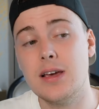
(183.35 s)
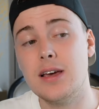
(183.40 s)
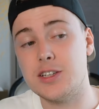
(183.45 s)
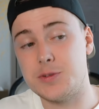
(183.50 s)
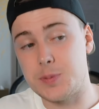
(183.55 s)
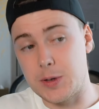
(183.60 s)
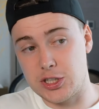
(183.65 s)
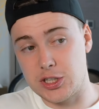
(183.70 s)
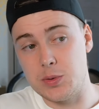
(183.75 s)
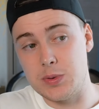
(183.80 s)

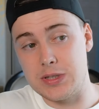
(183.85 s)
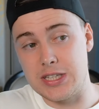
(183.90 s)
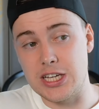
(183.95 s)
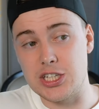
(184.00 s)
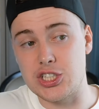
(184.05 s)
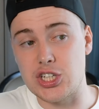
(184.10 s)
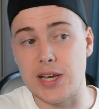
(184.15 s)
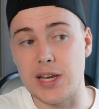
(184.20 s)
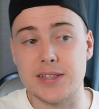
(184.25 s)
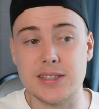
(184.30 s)
especially with the
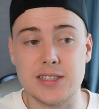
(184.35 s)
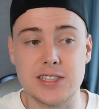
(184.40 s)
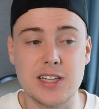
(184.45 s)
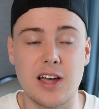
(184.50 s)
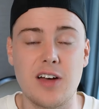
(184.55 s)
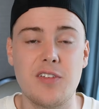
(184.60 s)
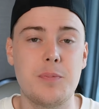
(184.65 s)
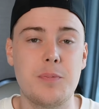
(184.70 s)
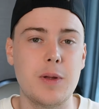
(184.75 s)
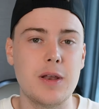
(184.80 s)
agentic
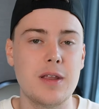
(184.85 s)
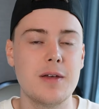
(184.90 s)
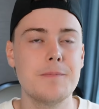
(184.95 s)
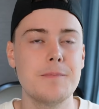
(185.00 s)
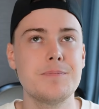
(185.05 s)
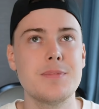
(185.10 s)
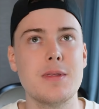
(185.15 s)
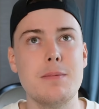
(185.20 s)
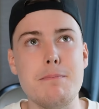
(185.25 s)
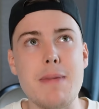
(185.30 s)
stuff, but
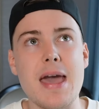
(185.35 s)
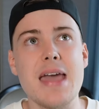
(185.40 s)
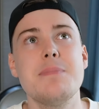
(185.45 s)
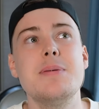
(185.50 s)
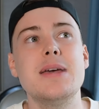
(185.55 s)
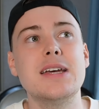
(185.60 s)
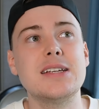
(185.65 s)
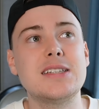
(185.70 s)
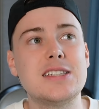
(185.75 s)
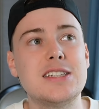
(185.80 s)

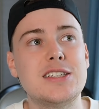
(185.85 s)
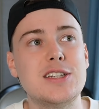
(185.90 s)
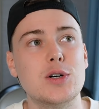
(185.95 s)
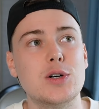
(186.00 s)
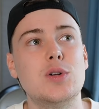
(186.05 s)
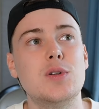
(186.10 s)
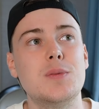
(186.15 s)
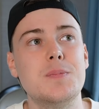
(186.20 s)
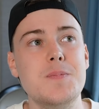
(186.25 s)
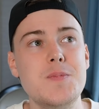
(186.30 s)
maybe it's
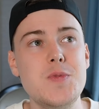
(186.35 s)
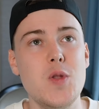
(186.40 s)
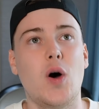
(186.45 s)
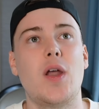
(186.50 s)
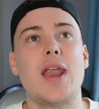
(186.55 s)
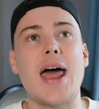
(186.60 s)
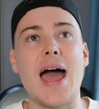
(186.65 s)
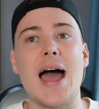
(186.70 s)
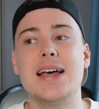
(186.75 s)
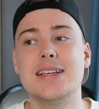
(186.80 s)
still
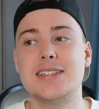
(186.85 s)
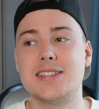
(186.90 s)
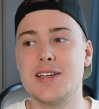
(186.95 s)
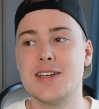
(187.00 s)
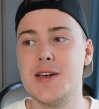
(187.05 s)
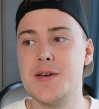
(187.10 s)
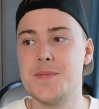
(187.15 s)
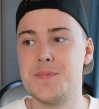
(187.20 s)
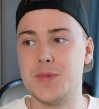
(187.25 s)
not as,